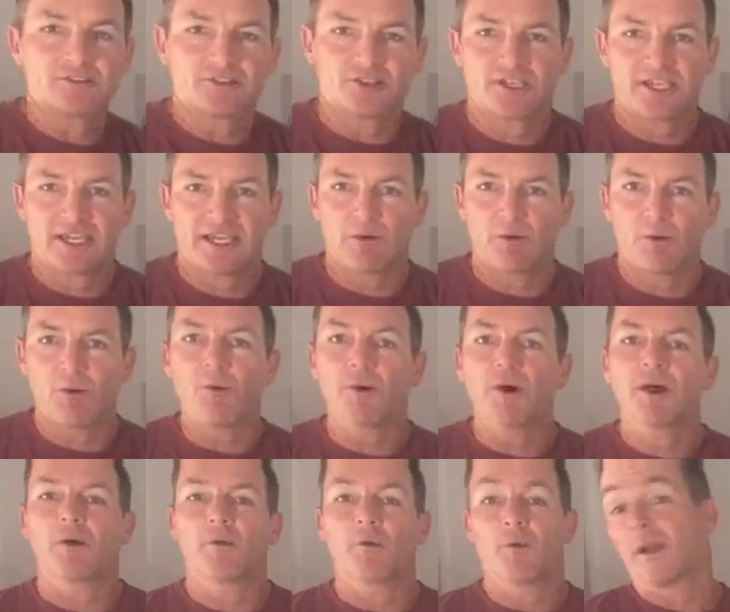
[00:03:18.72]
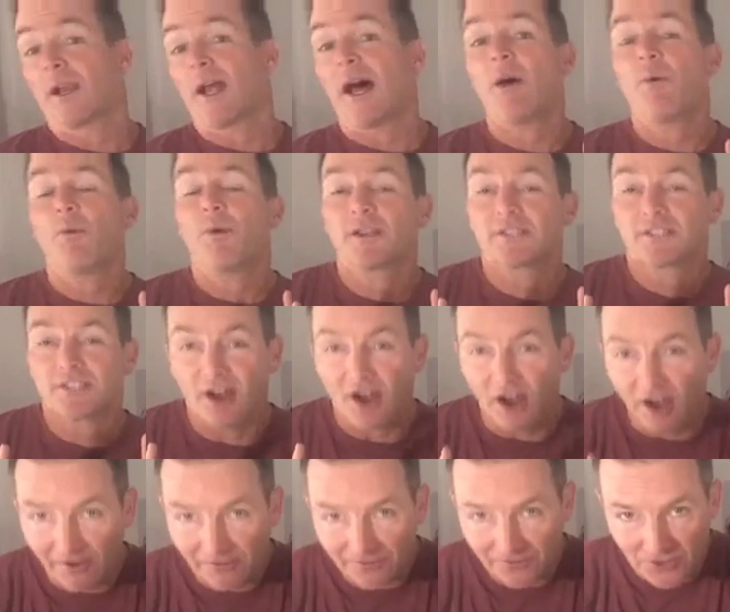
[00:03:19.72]
look at, or what I want to
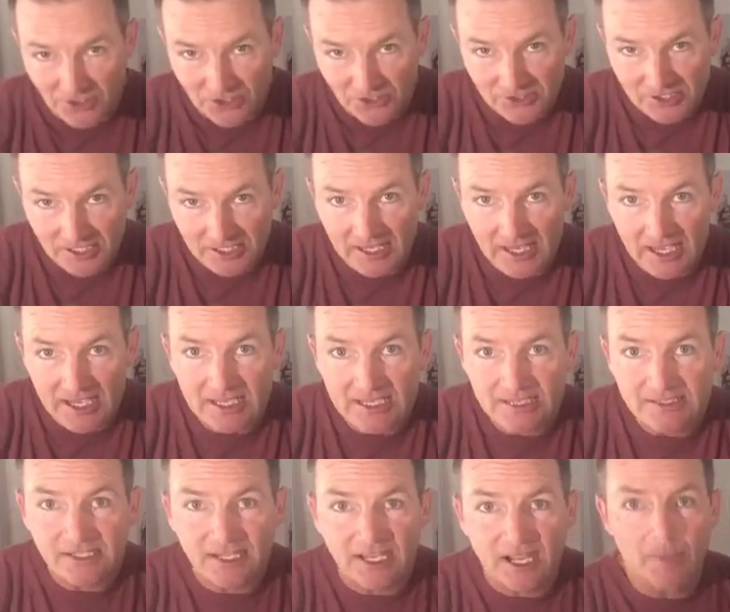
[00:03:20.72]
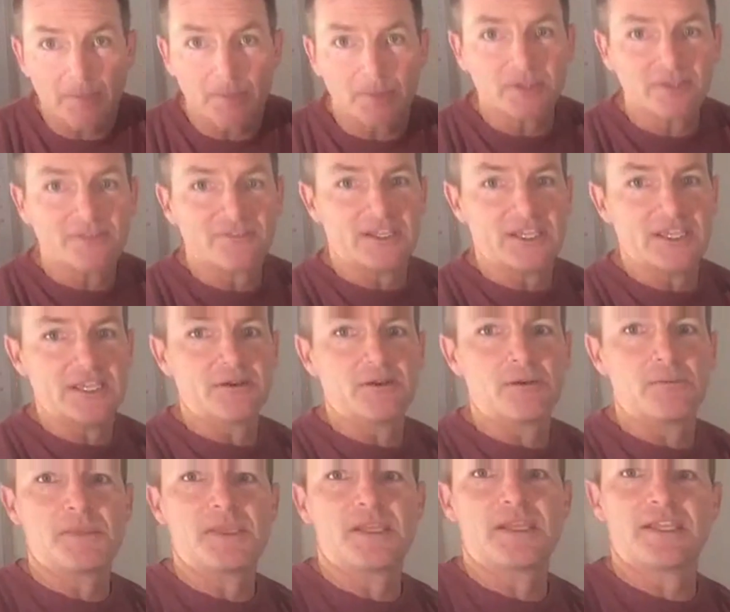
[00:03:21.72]
offer you today, is a couple of
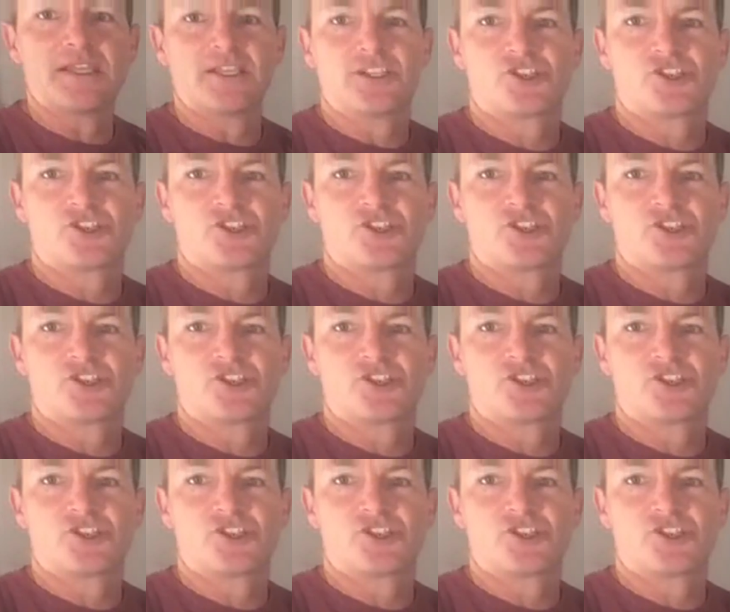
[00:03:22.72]
intermediate